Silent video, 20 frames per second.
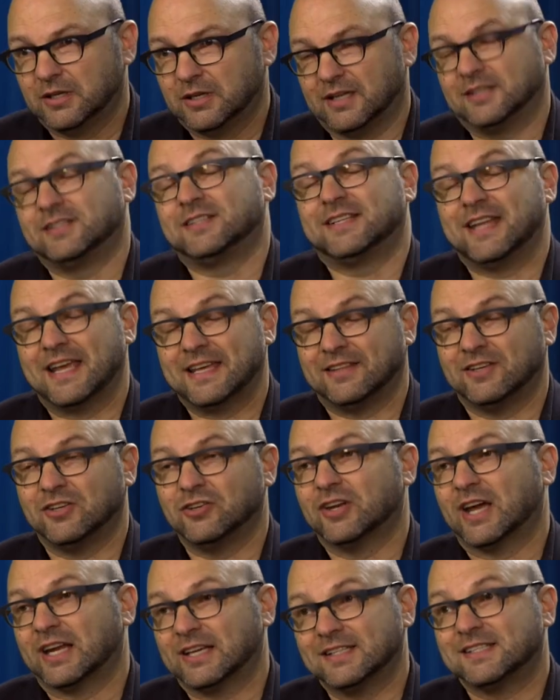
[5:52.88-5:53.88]
And today the
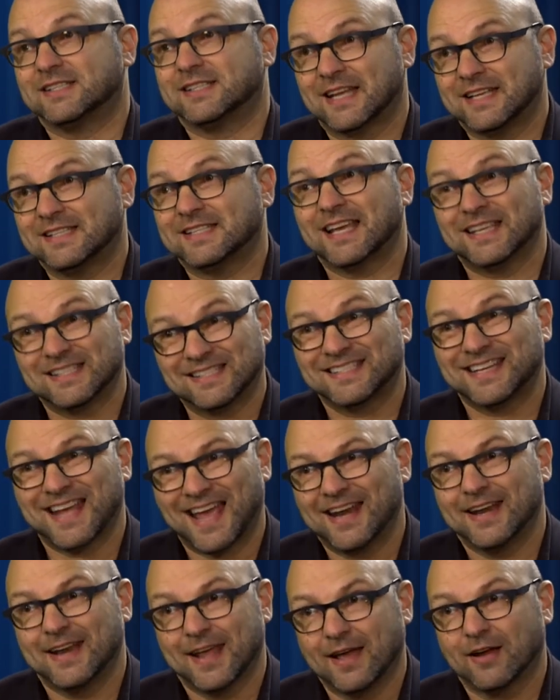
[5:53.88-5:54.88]
United States has
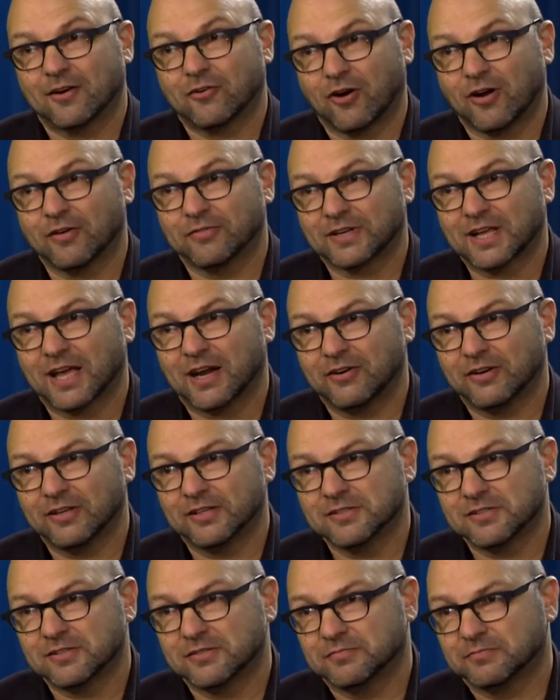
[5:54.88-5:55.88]
10 aircraft
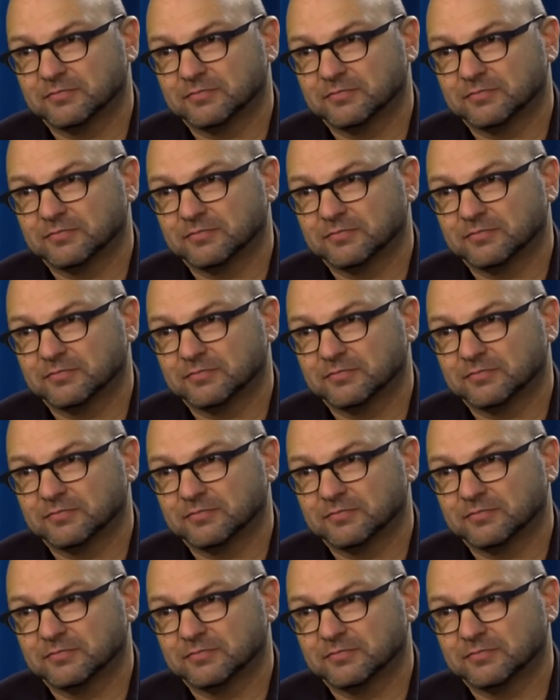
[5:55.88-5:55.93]
carriers.